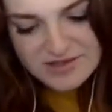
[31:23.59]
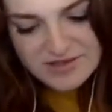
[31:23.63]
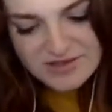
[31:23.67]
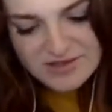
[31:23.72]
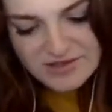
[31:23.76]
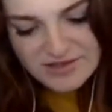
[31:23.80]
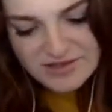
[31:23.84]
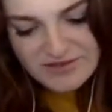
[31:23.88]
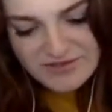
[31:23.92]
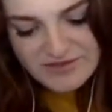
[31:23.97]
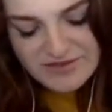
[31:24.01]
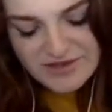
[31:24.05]

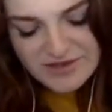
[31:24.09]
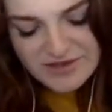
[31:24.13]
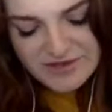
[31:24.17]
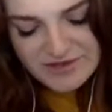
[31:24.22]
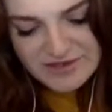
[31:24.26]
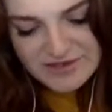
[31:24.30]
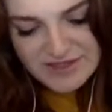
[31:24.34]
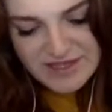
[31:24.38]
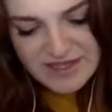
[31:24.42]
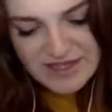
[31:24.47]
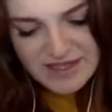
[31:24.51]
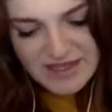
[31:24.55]
certainly
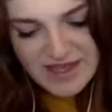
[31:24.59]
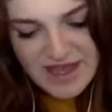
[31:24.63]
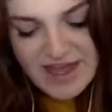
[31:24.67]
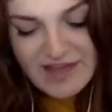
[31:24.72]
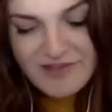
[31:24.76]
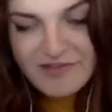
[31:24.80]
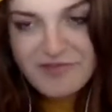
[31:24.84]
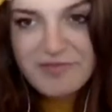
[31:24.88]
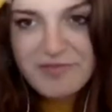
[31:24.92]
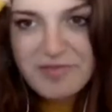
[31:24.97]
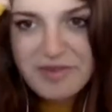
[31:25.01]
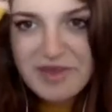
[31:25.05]
feels like
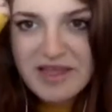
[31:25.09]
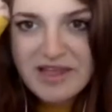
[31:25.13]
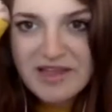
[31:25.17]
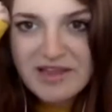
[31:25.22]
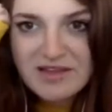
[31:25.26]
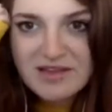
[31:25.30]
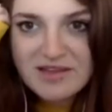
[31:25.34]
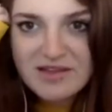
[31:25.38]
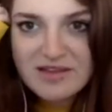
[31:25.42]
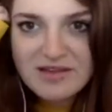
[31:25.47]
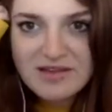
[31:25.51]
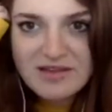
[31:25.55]
I've
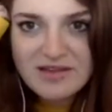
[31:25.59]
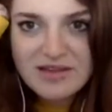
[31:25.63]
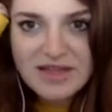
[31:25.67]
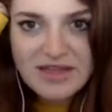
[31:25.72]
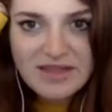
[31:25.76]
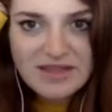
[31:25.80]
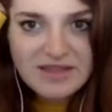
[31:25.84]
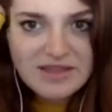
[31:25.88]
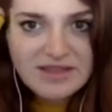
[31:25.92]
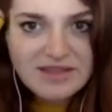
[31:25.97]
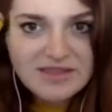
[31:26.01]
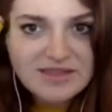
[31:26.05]
been
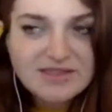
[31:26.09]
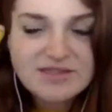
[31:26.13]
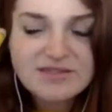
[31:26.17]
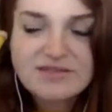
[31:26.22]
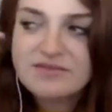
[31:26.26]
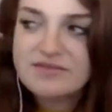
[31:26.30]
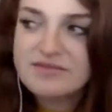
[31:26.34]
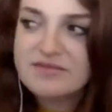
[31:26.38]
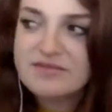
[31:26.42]
in this